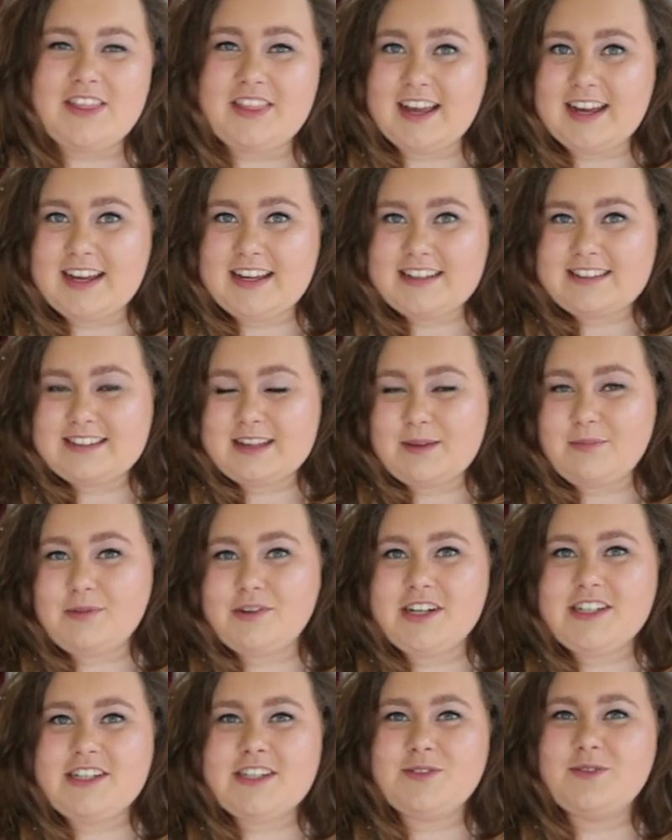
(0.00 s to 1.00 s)
They
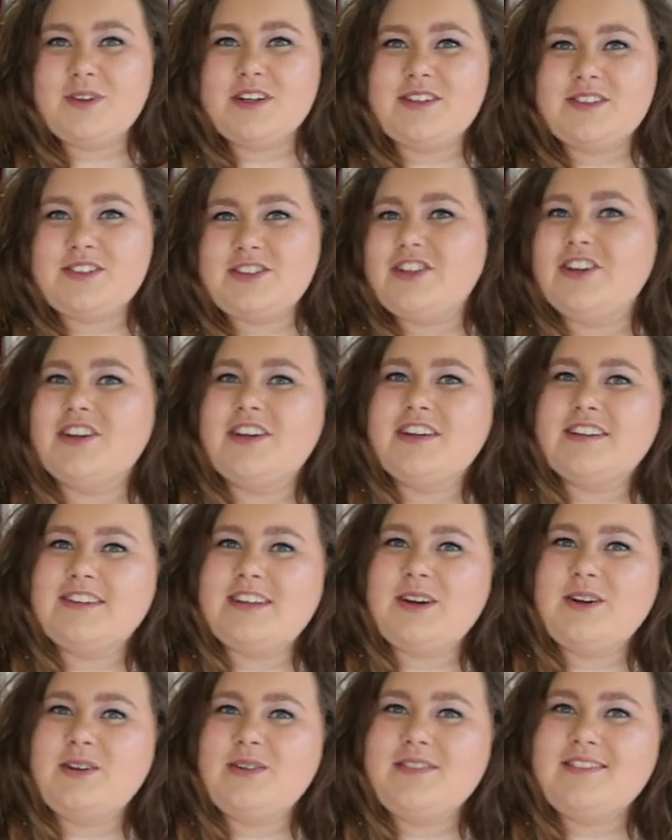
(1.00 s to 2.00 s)
separated when I was 2 years
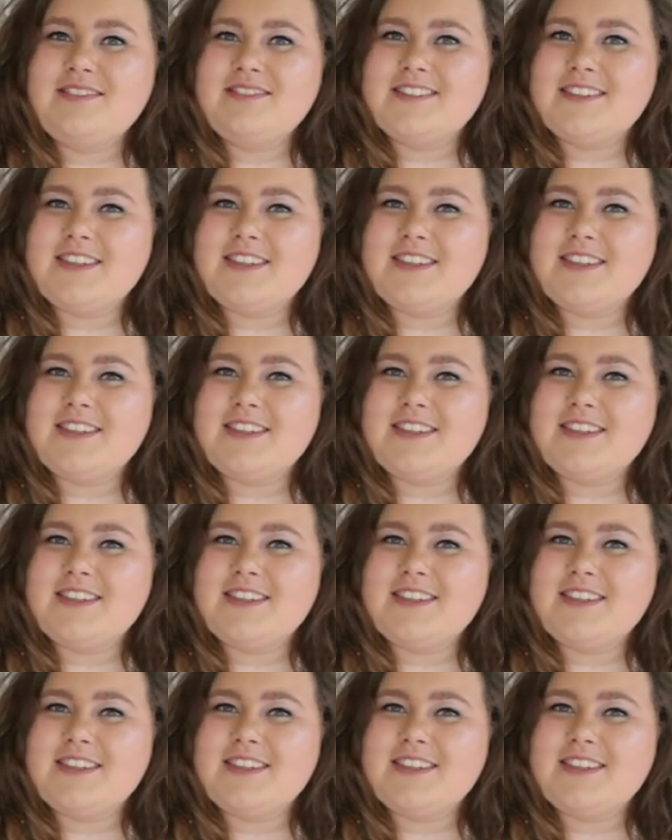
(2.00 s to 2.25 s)
old,